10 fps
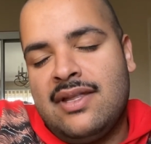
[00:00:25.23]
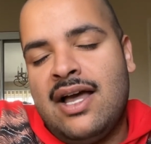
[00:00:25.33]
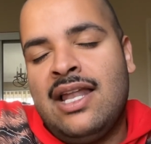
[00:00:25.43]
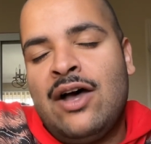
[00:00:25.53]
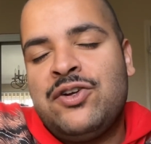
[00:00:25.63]

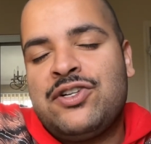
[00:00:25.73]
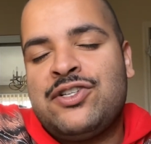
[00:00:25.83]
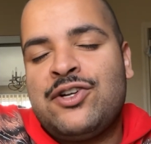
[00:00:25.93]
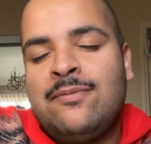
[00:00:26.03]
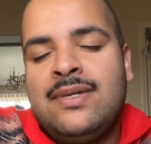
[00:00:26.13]
Allow your
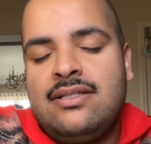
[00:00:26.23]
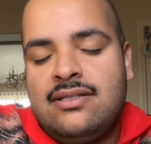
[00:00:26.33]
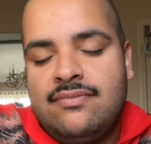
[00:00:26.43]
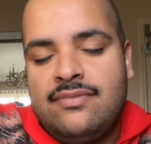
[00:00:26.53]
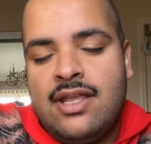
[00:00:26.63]
discernment
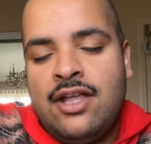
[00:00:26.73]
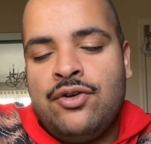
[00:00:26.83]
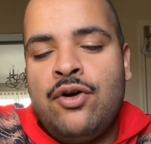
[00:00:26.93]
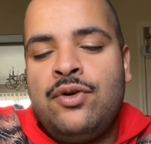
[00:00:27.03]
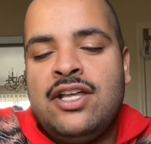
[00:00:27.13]
and
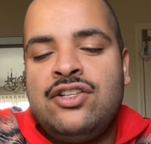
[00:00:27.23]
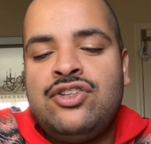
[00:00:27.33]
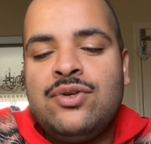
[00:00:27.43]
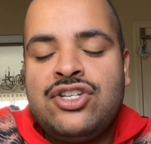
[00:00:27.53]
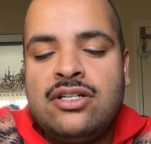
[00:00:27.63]
your own
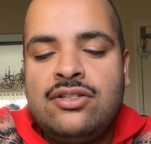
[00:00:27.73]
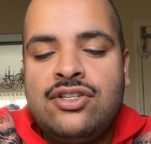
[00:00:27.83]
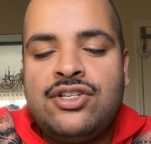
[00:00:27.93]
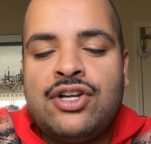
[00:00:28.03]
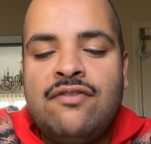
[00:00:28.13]
intuition
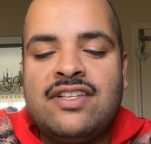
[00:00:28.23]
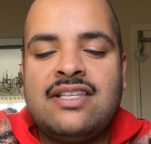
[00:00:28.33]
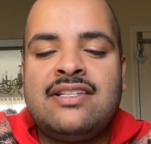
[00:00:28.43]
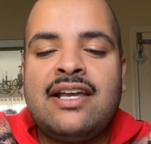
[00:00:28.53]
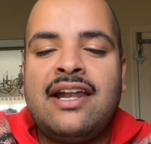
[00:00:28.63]
to serve as
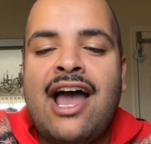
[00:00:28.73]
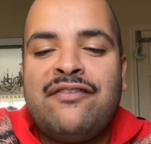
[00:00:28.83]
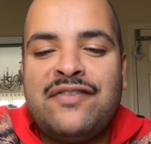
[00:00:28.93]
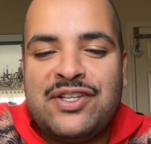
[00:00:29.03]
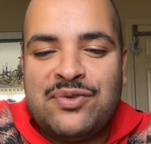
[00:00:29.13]
the second
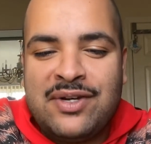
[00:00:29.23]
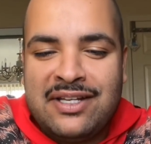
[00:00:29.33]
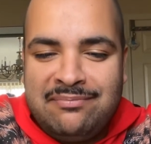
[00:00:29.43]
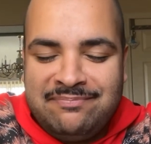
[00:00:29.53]
half of this reading.